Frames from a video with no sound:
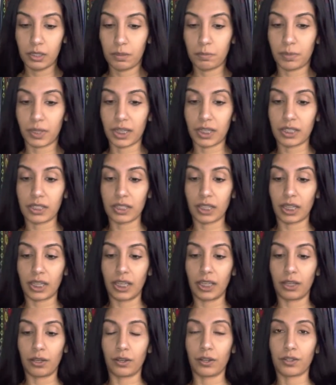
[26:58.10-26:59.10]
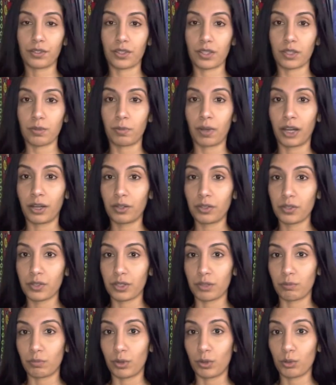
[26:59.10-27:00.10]
because the gears, the spiral's
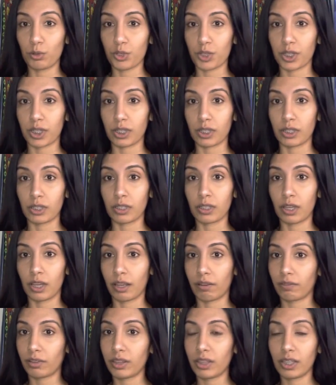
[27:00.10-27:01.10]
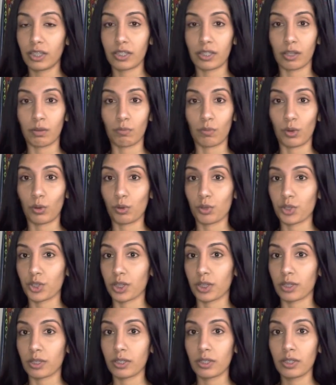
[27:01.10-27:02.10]
in motion, everything's in
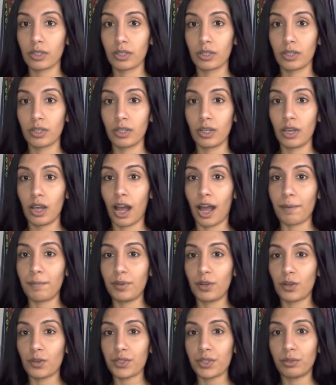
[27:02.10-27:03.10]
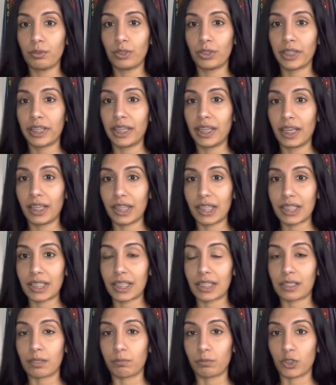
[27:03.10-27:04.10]
motion. I've been also looking at this
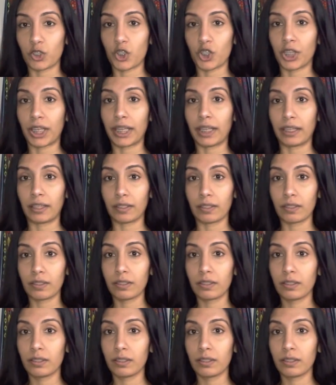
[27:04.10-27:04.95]
as a machine.